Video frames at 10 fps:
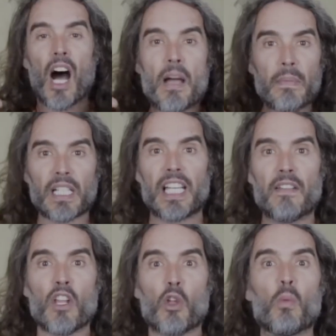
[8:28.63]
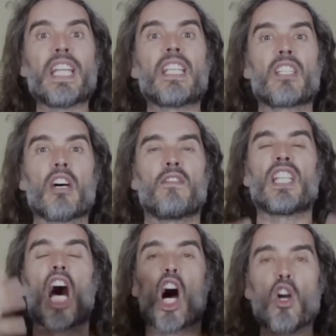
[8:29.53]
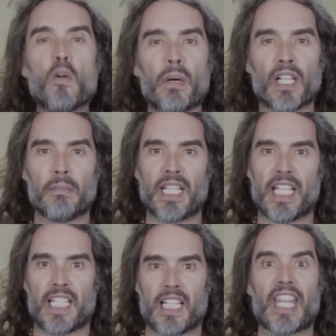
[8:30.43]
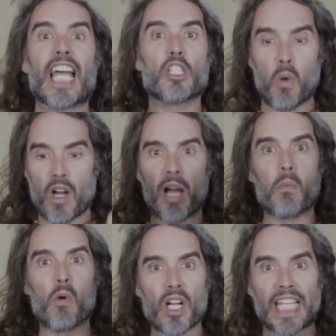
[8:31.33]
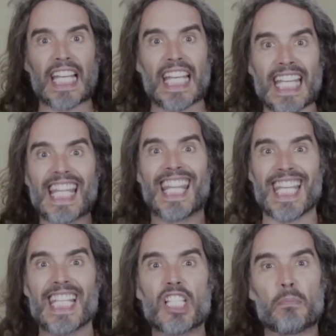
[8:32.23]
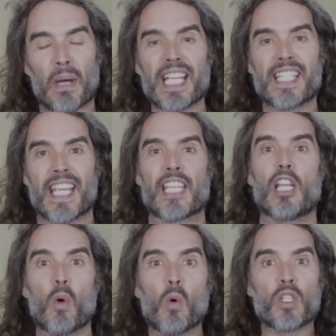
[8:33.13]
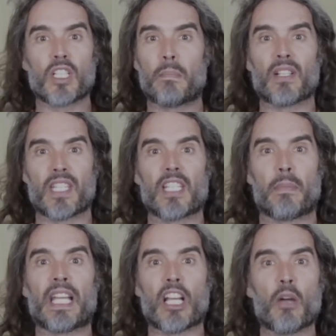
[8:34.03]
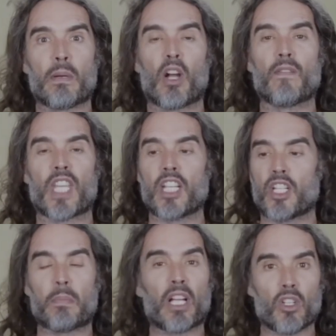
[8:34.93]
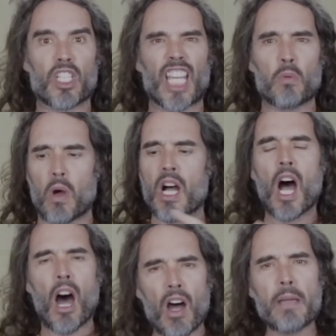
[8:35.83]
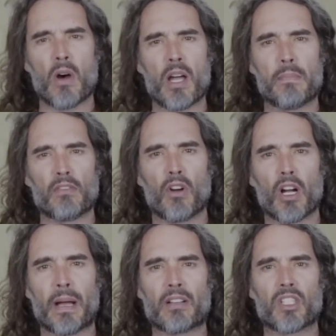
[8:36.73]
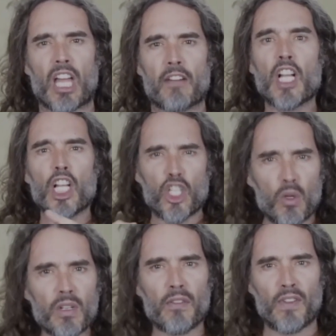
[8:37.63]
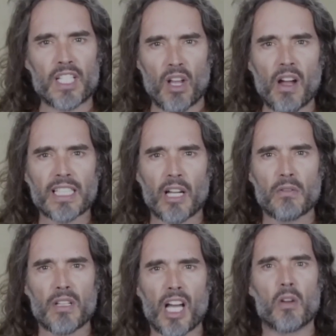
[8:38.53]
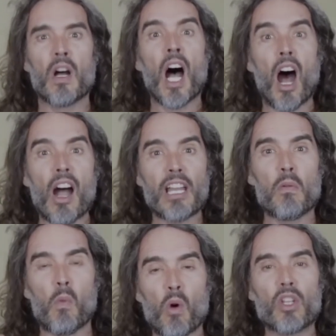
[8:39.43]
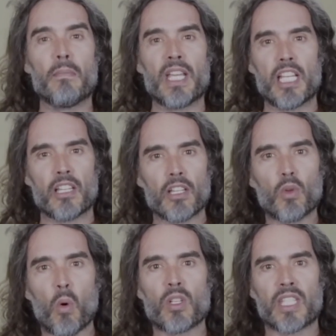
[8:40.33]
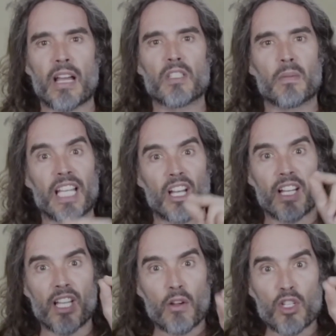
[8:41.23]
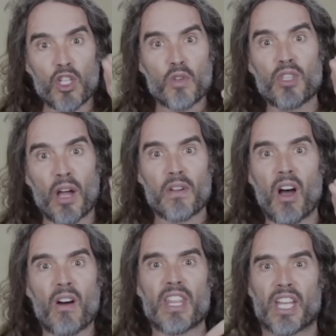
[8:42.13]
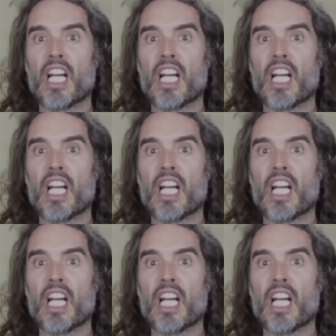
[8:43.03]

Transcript: I believe that we deserve an open media. That's why I'm working in these spaces in order to participate in open conversations. Because guess what? I might be wrong about stuff. You know things I don't know. I don't want a media that talks down to me, and I know you don't either.